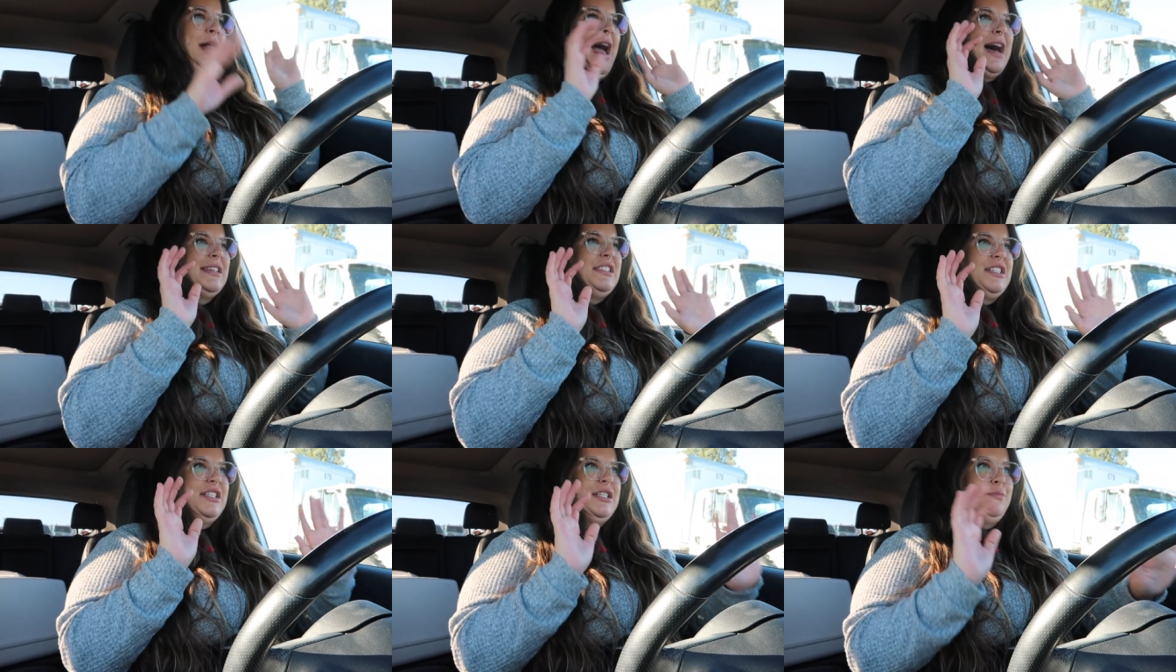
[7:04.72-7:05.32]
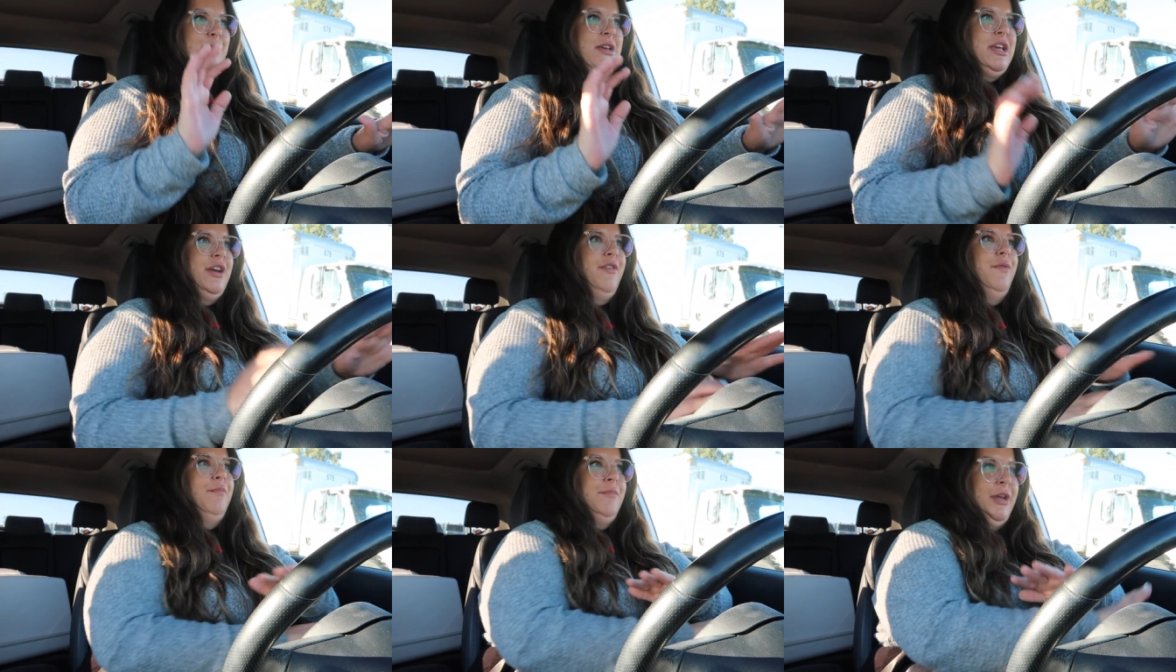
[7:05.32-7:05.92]
asked to
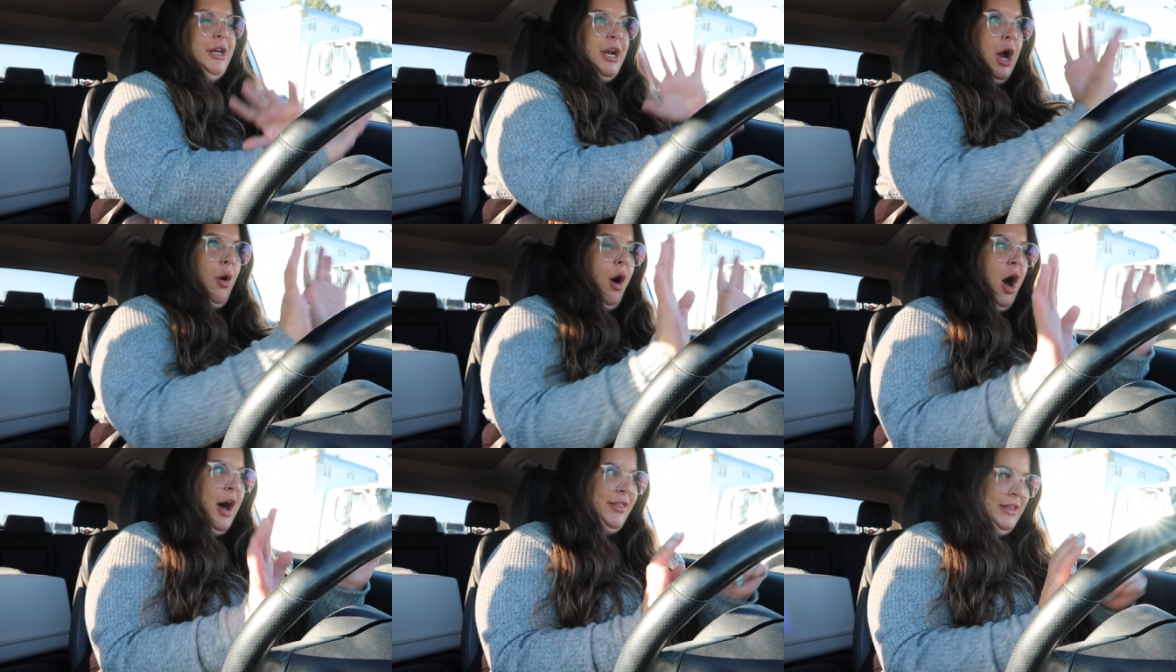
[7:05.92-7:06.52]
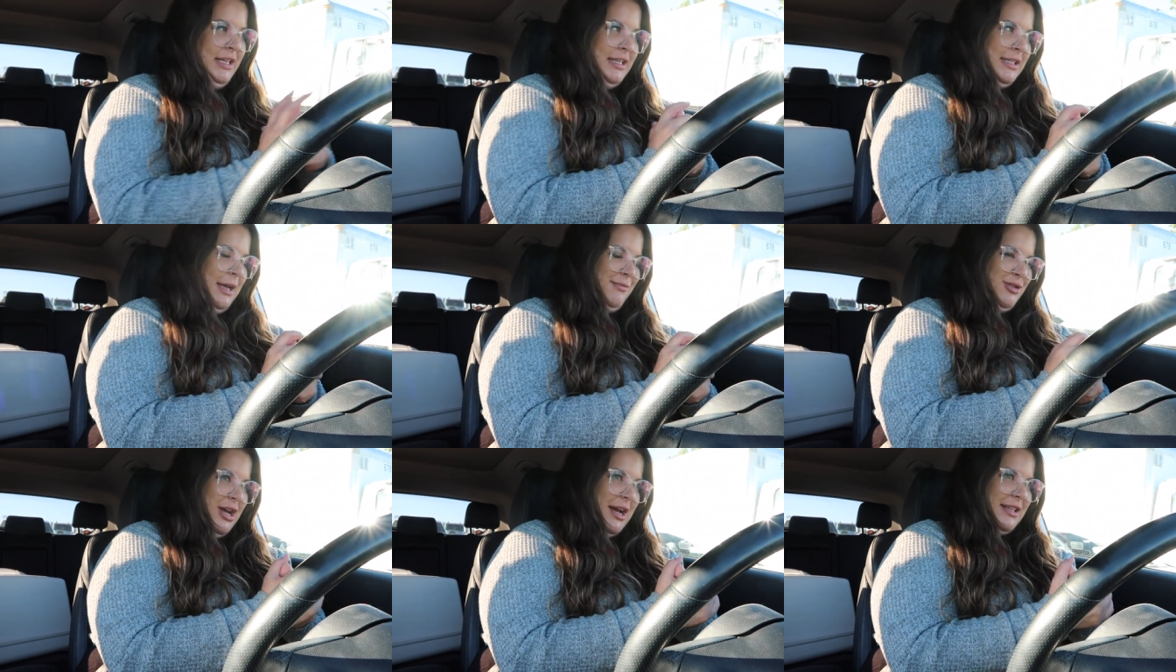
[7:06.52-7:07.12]
speak, you know, on these
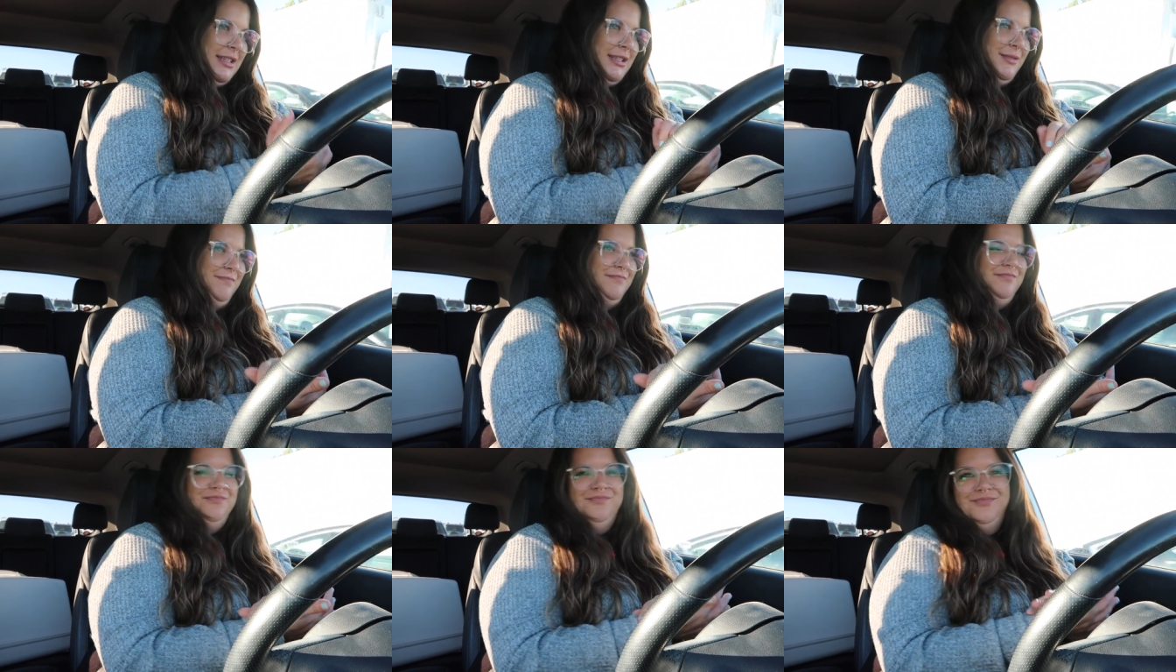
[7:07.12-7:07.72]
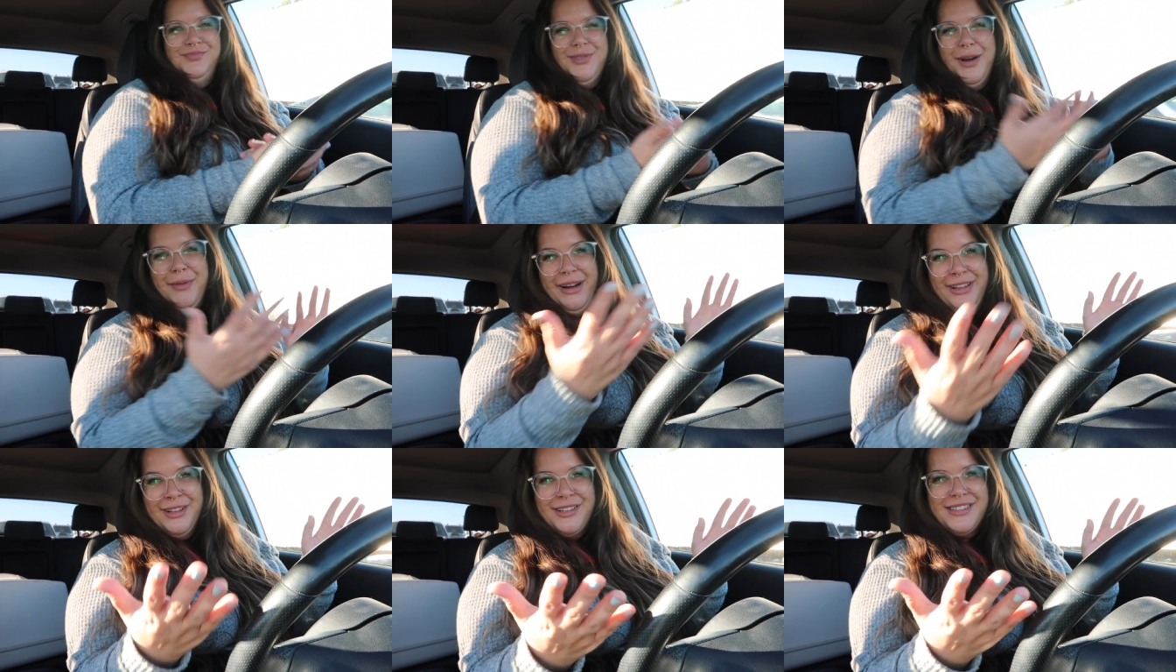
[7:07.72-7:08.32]
subjects,
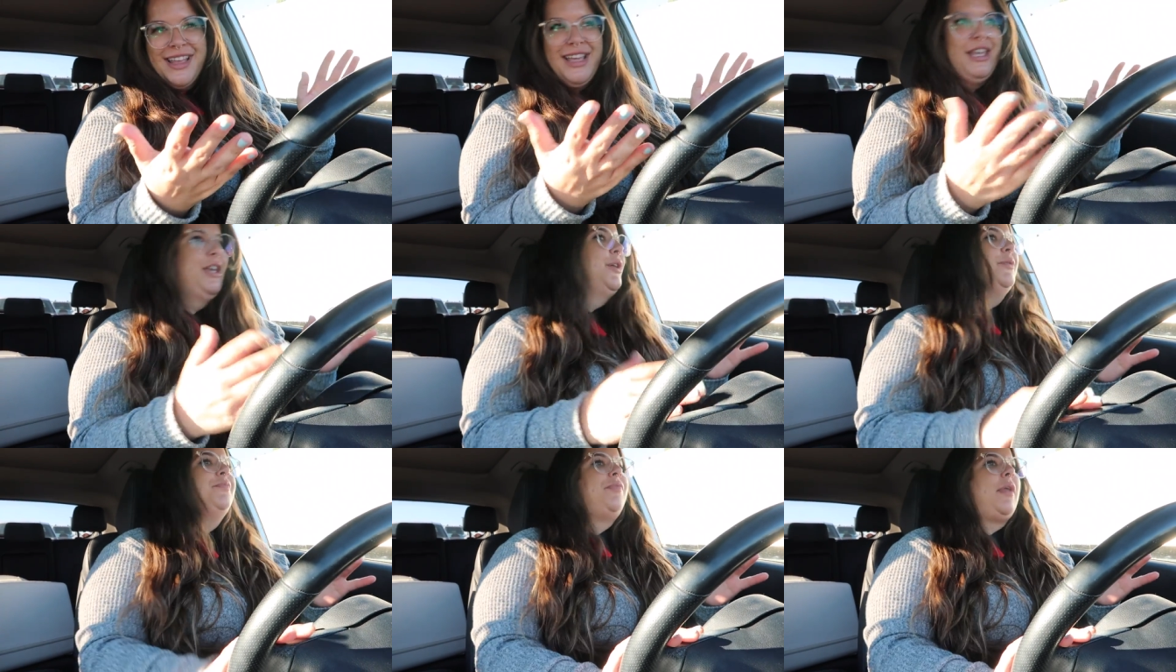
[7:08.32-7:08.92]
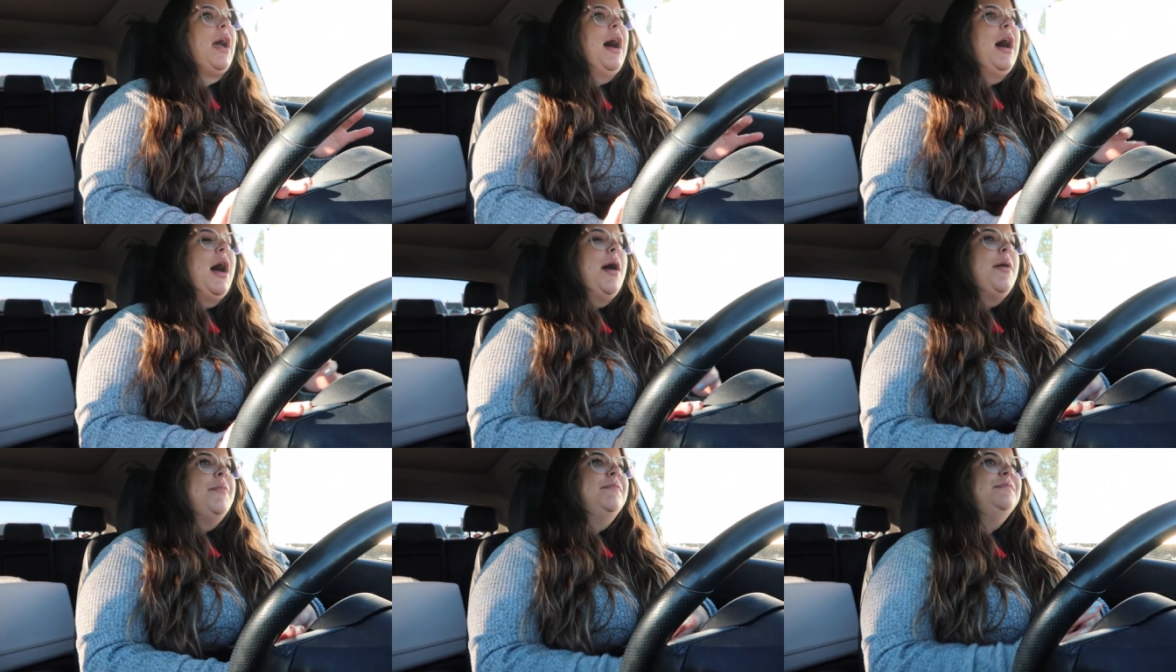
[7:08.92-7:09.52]
nobody looks like you.
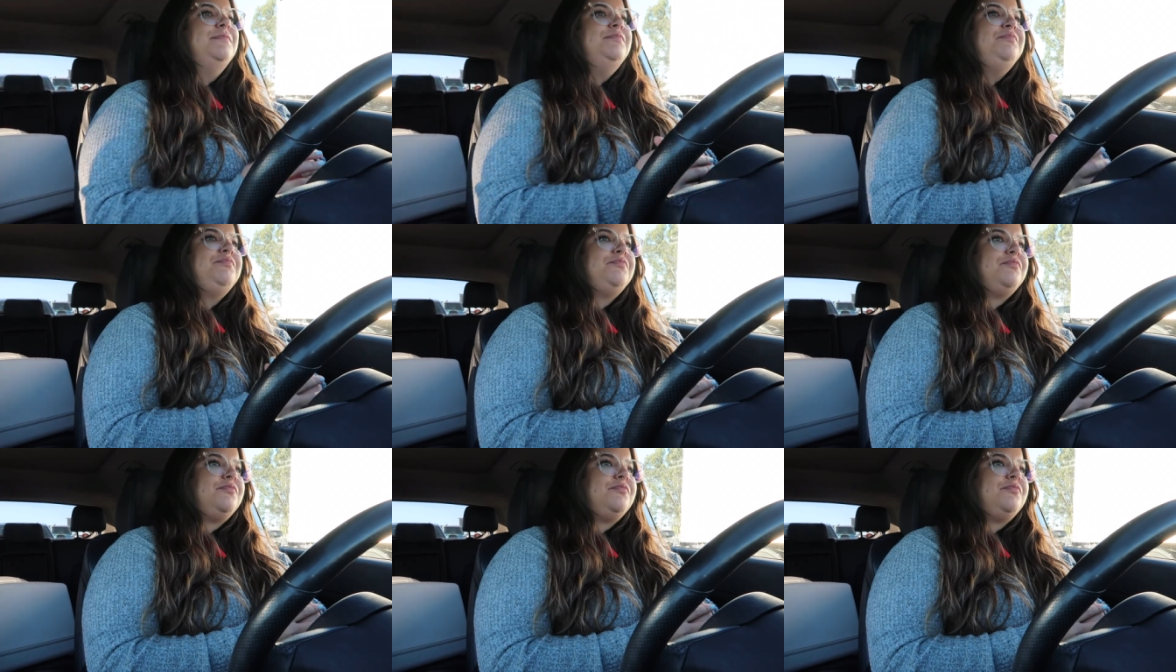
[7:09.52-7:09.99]
Um,